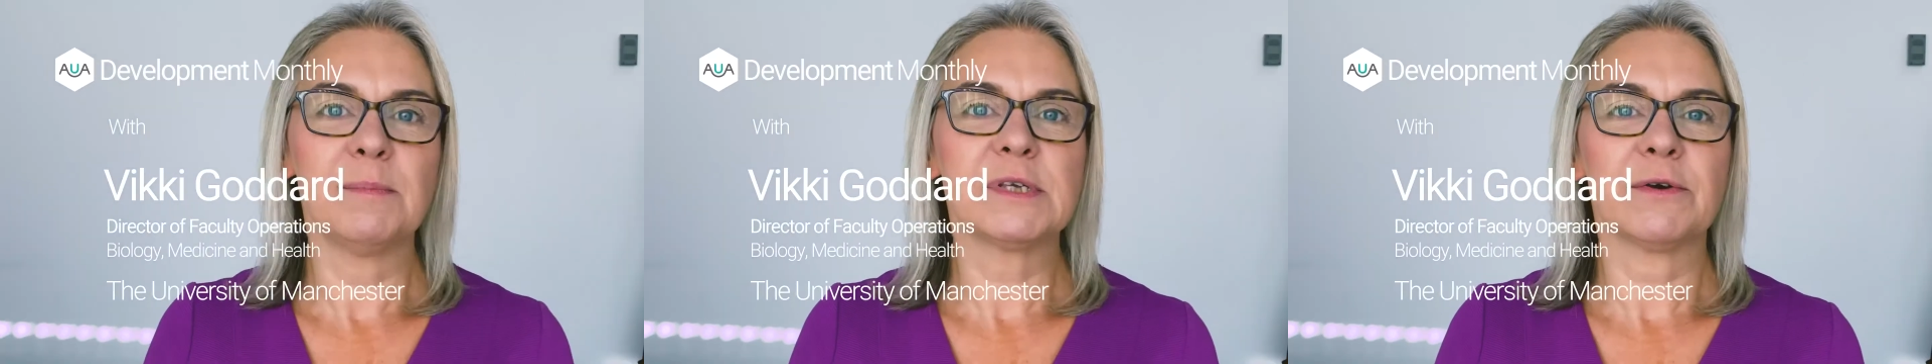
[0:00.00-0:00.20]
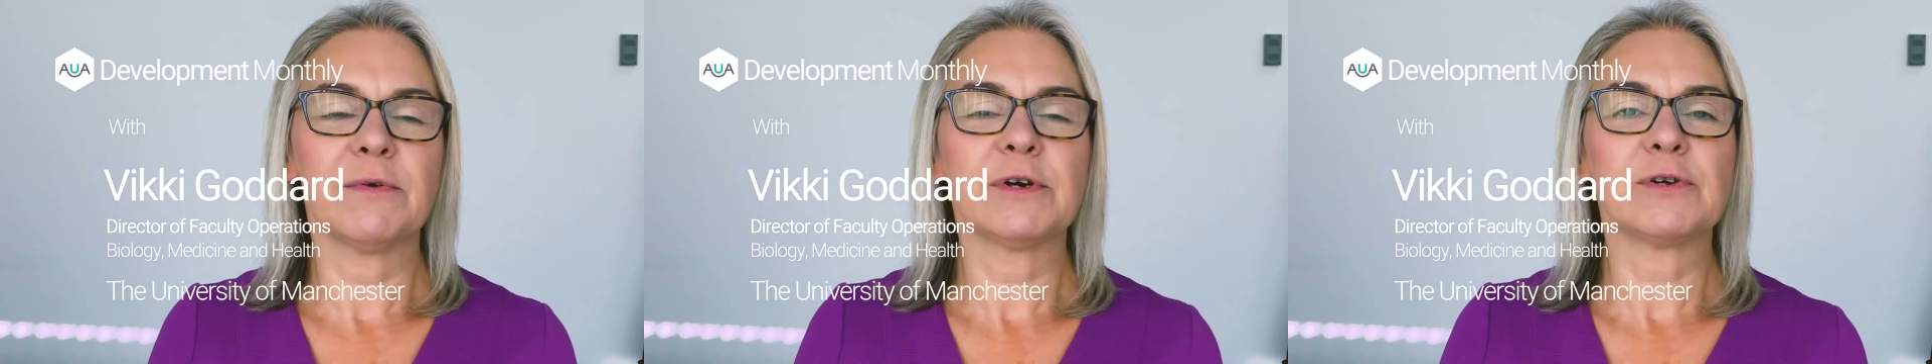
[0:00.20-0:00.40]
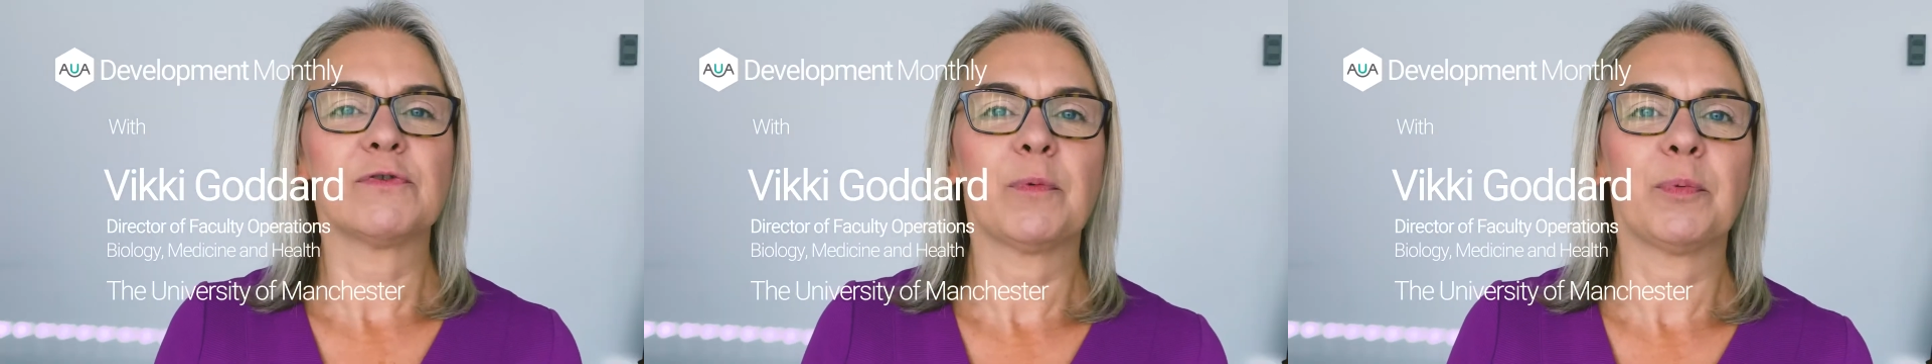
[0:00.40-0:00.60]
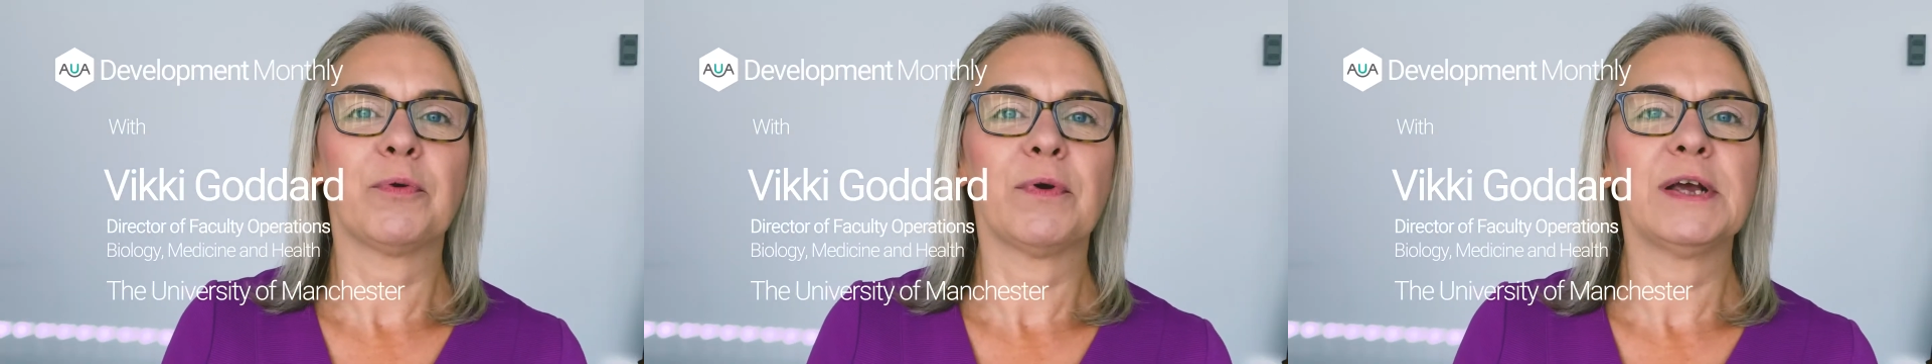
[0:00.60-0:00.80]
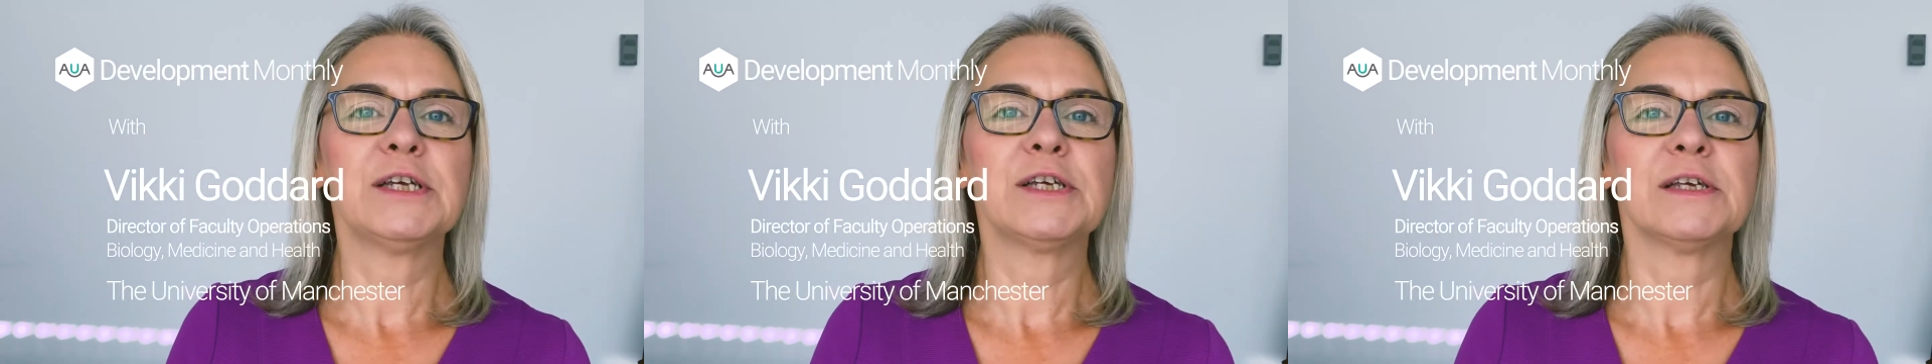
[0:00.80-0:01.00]
Director of
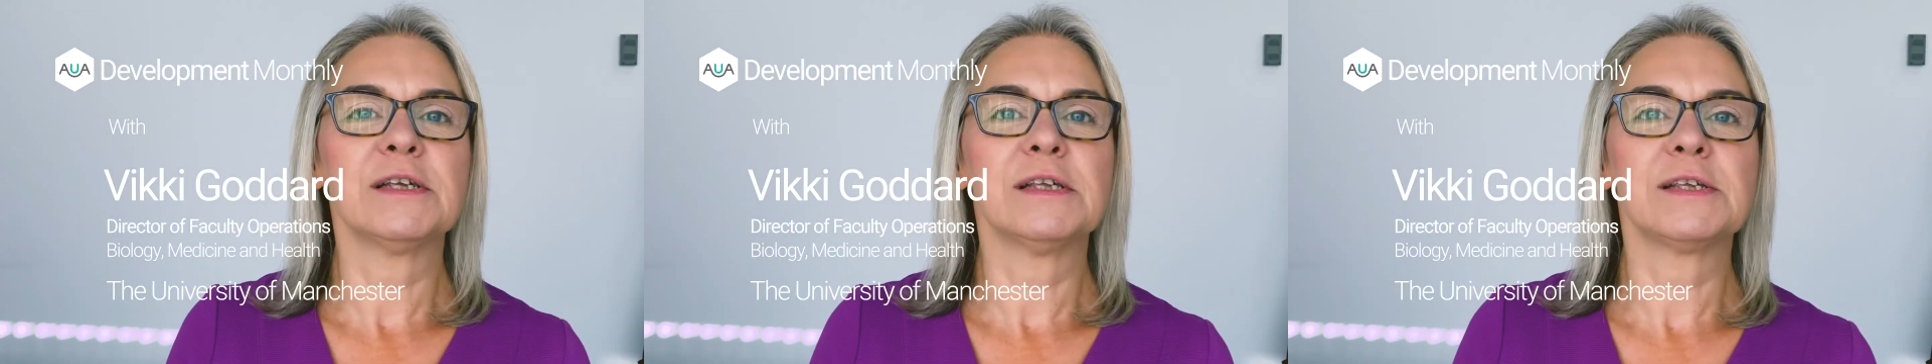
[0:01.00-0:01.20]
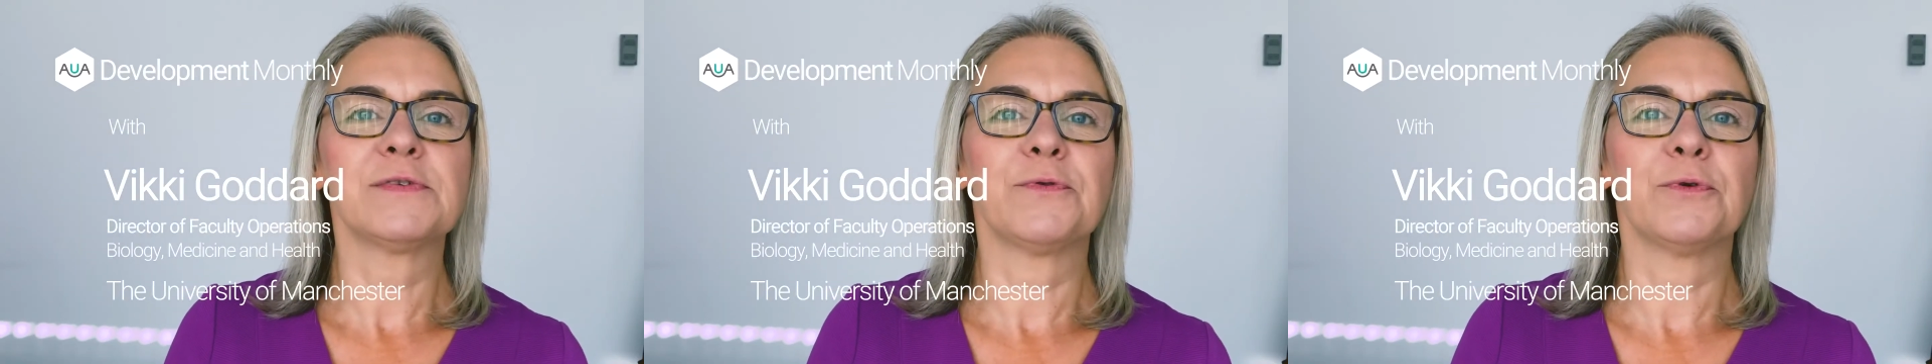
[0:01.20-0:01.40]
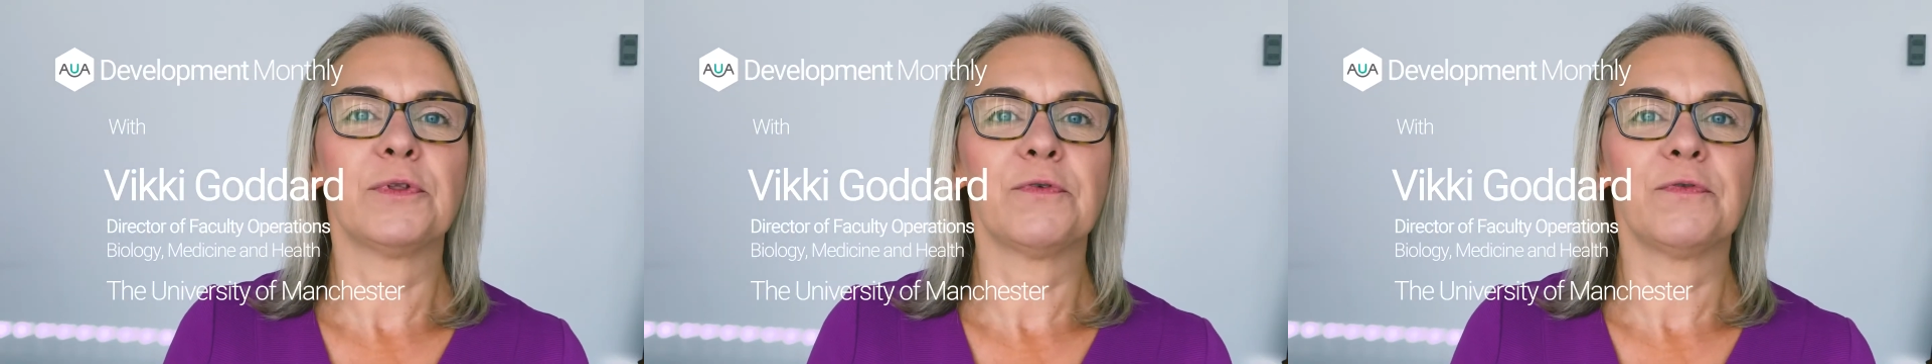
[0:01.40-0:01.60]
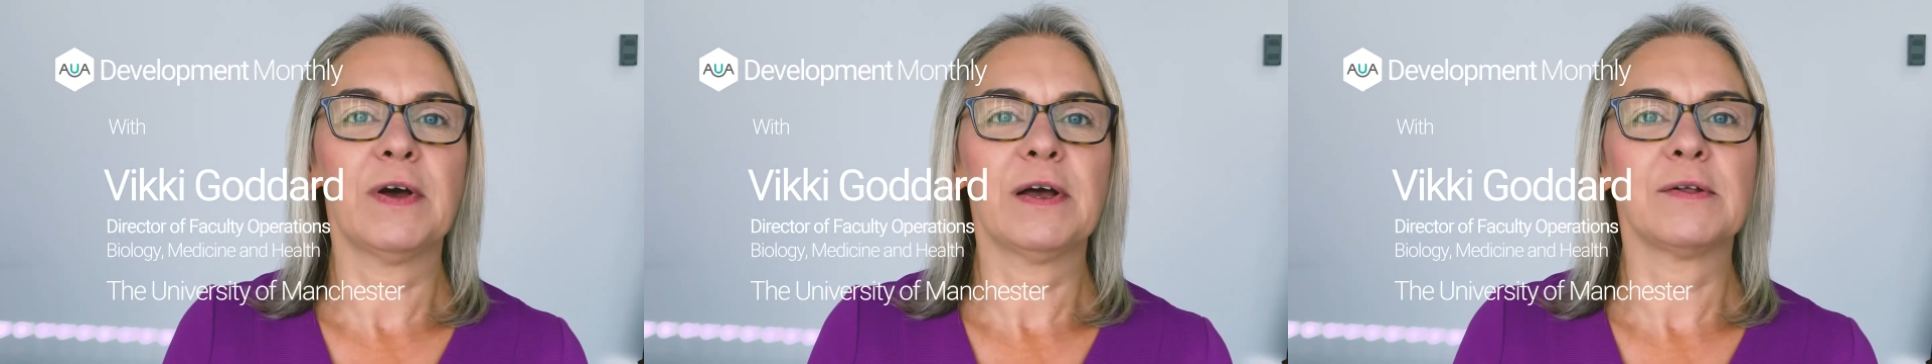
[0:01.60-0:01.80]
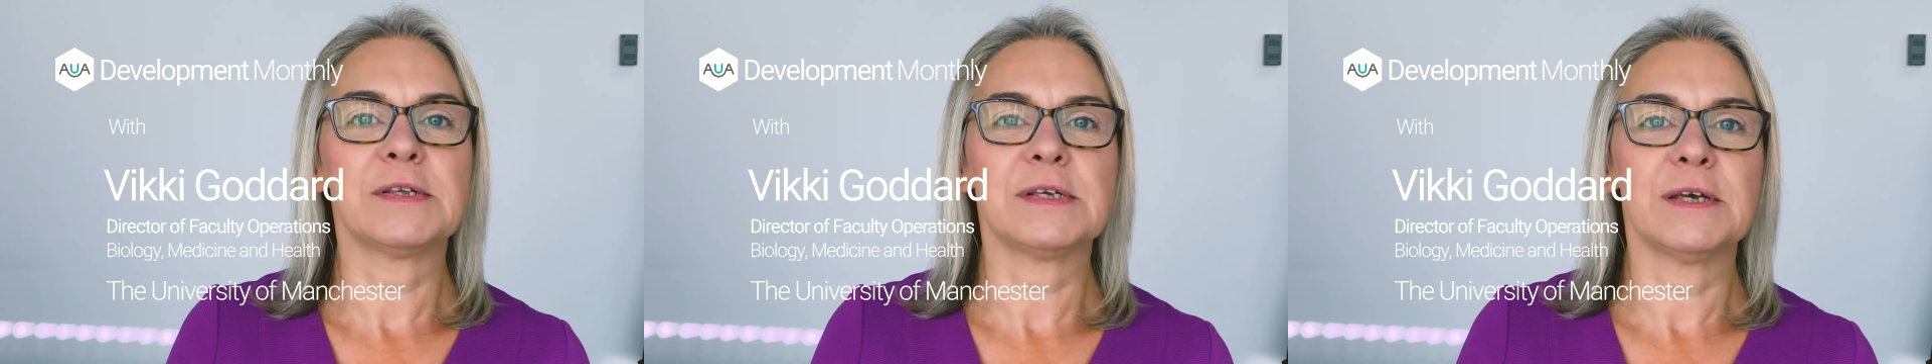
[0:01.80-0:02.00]
Operations for the
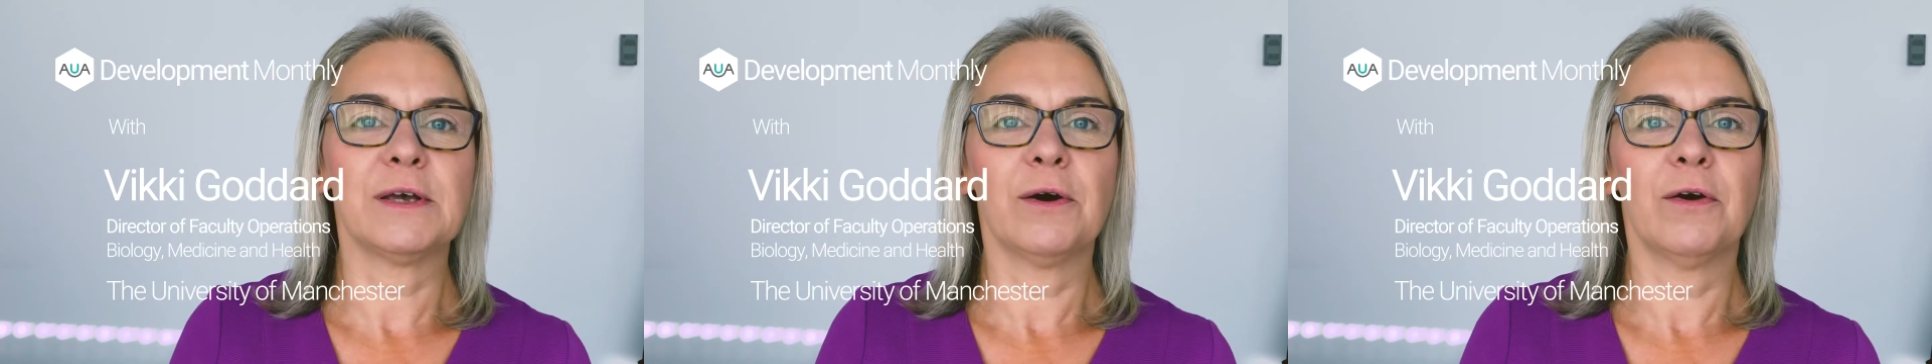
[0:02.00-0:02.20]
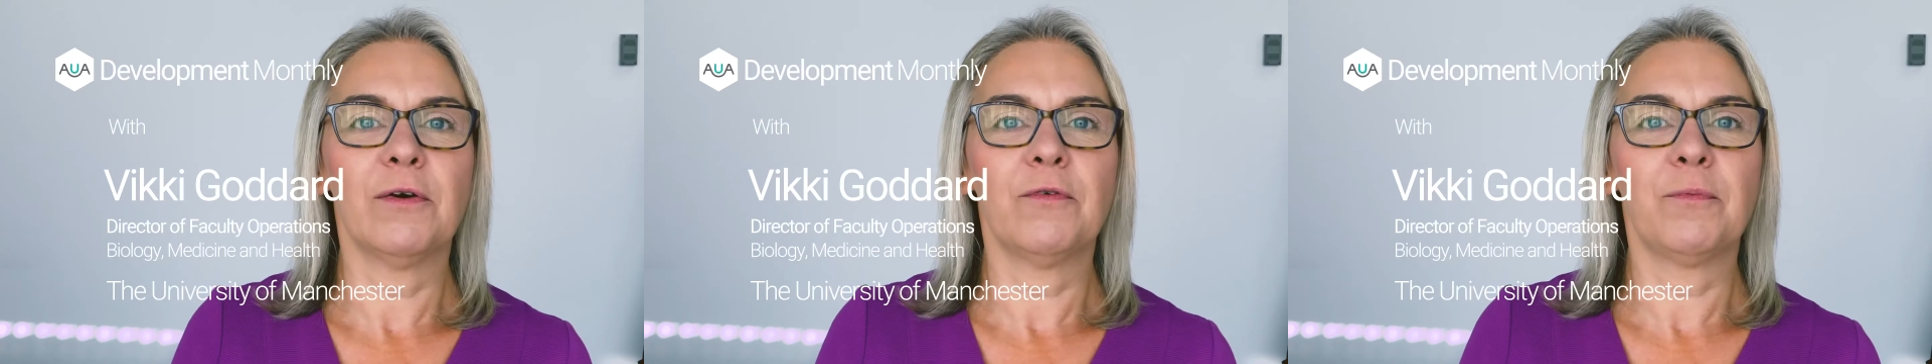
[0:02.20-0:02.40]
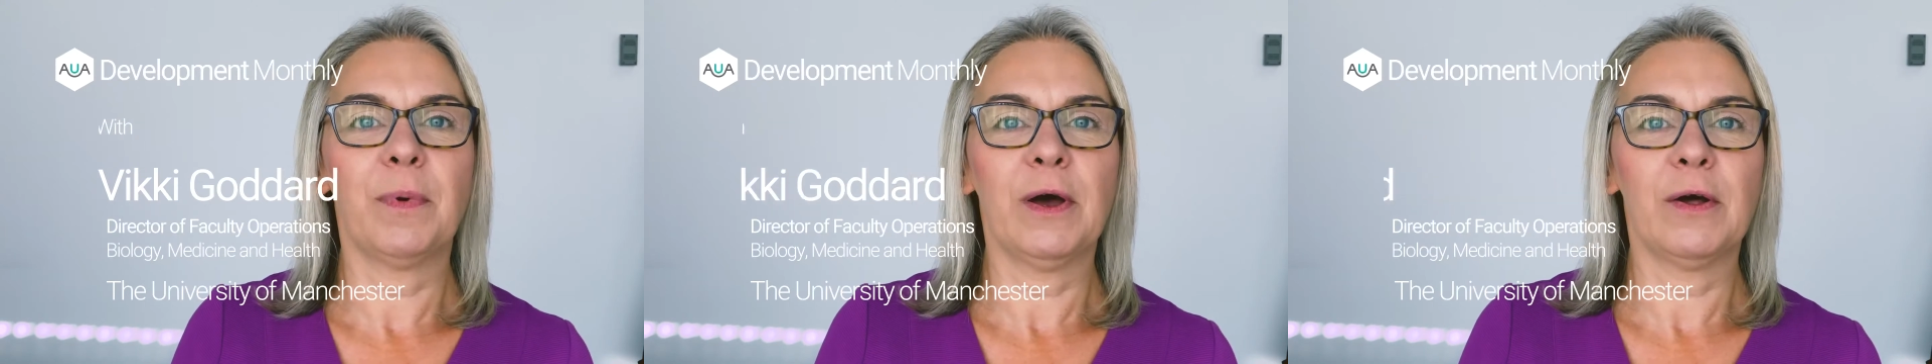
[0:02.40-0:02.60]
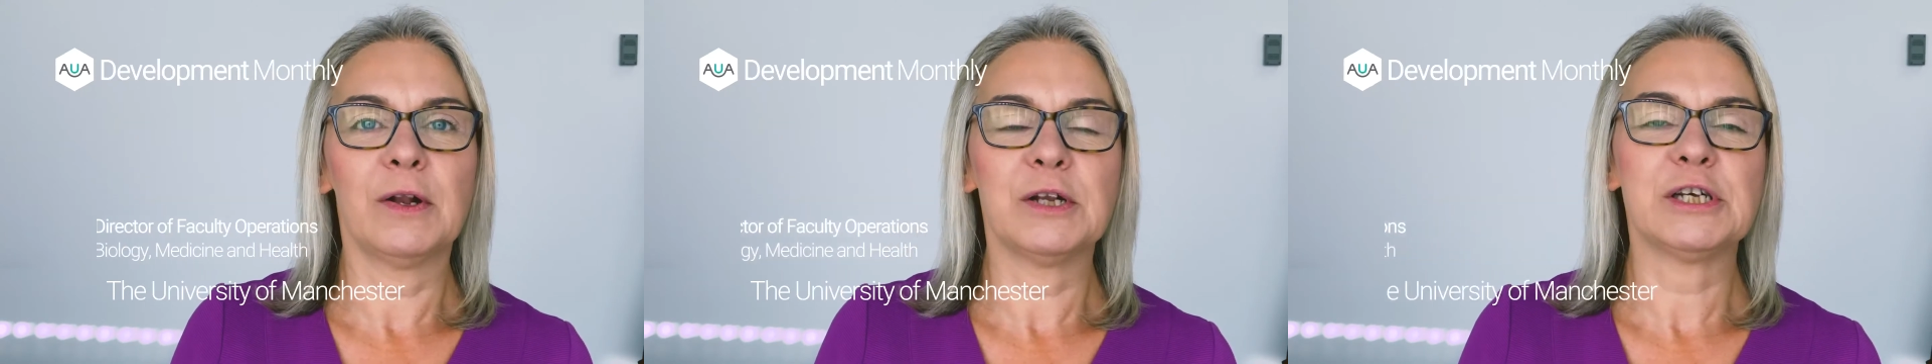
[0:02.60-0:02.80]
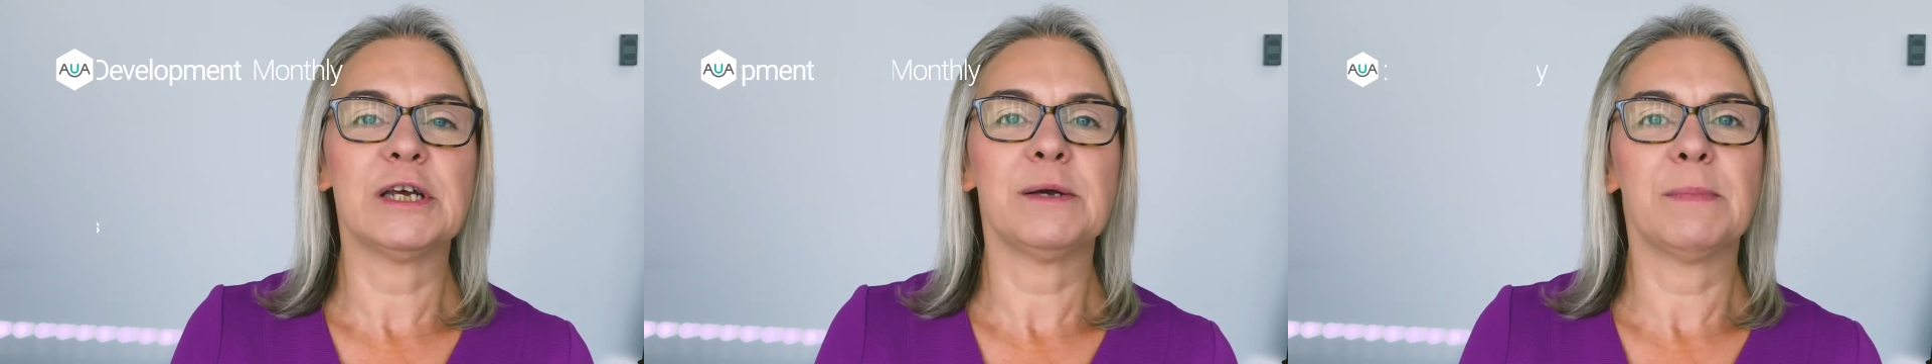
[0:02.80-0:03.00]
Faculty of
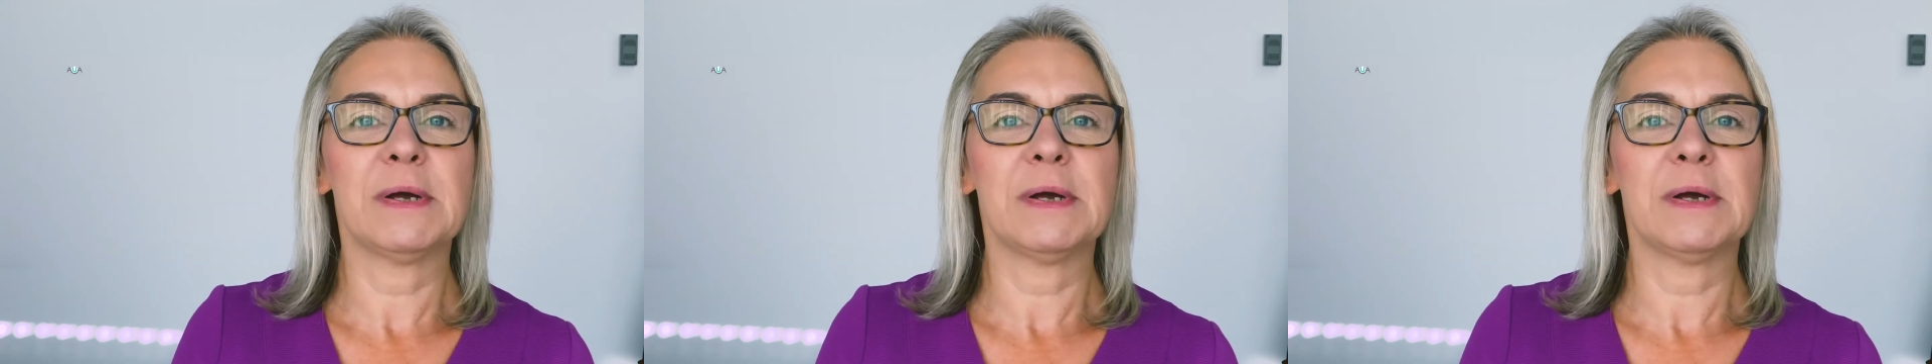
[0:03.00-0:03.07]
Biology,